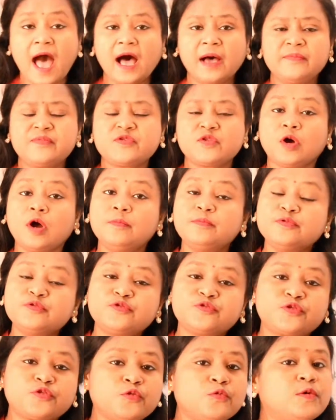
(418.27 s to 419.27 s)

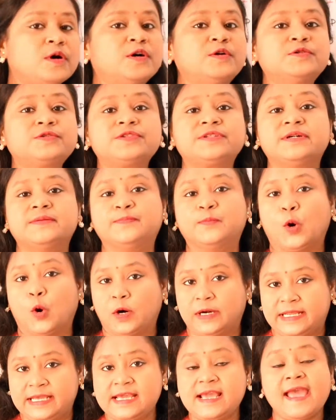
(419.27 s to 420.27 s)
absorbed throughout the
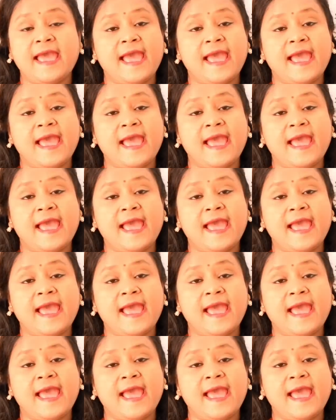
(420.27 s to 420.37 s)
body.